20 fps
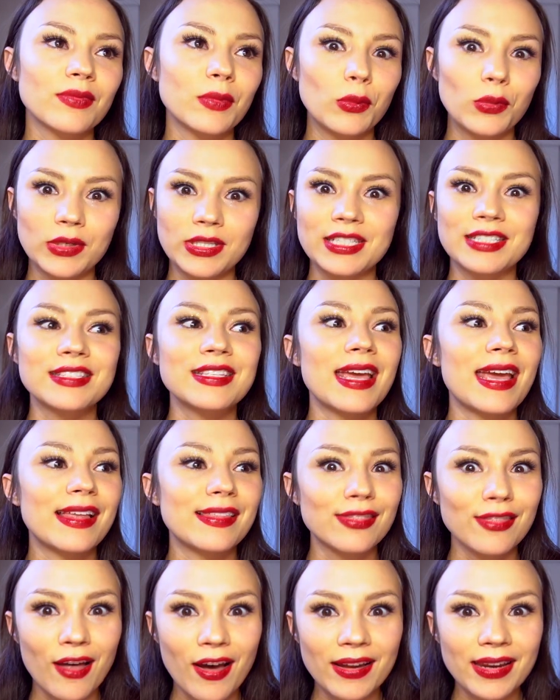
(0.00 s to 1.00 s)
Which is a
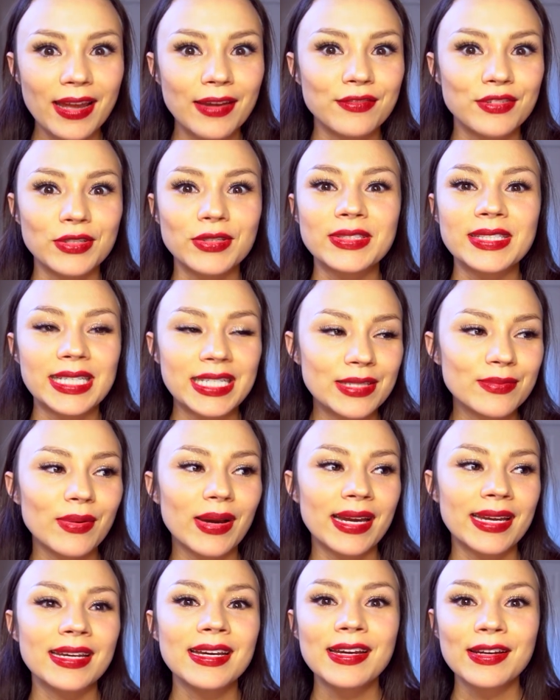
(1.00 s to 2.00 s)
lot. Have you seen
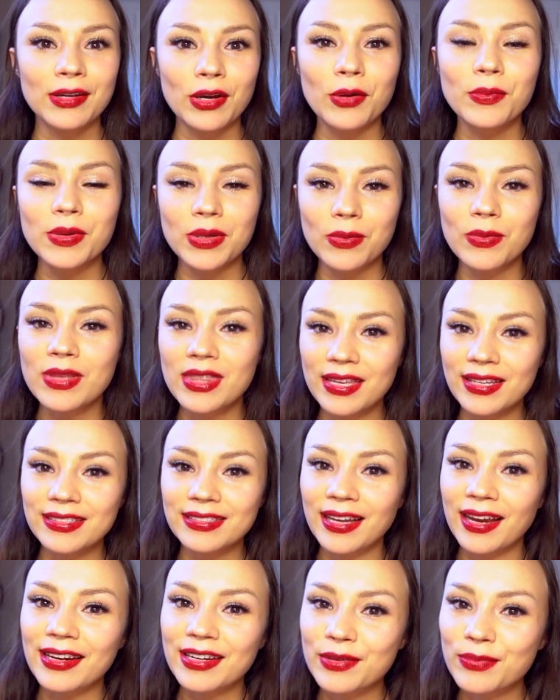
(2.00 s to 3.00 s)
my coping with
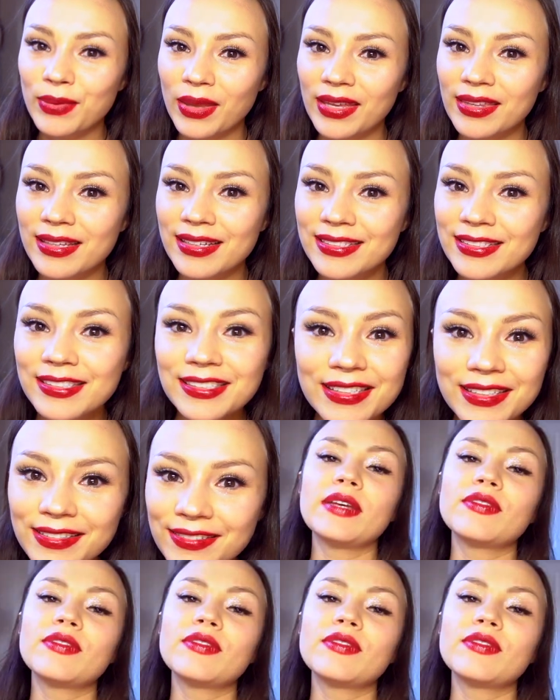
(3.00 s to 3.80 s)
anxiety playlist?